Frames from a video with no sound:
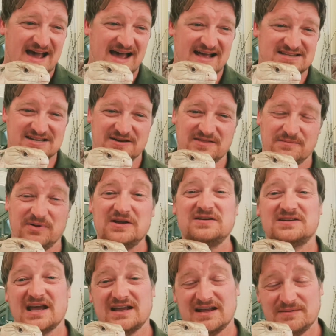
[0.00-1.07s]
So in the
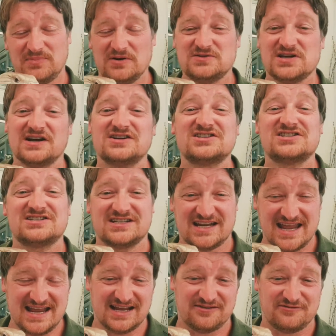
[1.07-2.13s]
blue-tongued
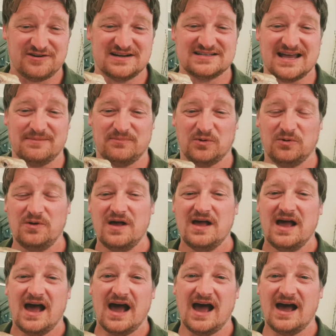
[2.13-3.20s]
skink, for example,
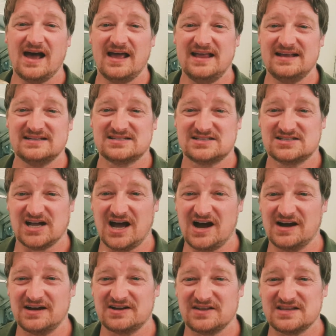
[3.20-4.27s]
his
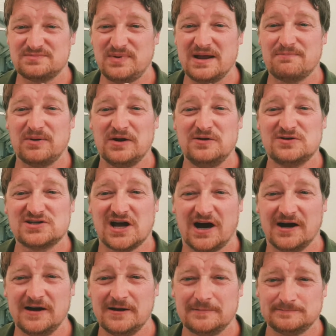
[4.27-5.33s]
tongue, got this big blue
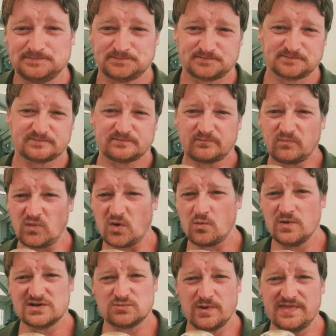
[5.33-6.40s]
tongue,
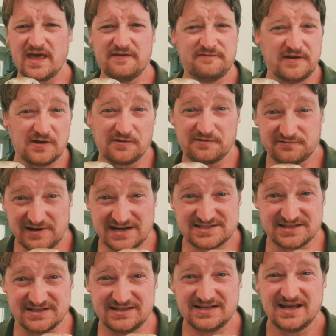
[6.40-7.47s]
which when they feel
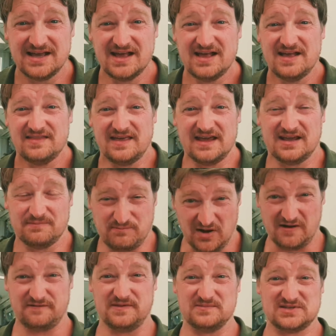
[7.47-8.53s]
threatened, they could
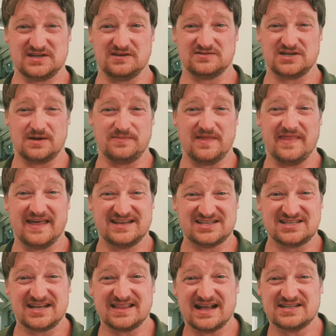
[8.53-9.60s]
puff themselves up and they
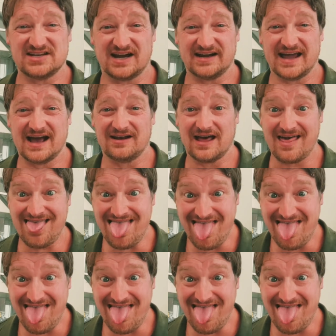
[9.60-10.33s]
stick their tongue out like,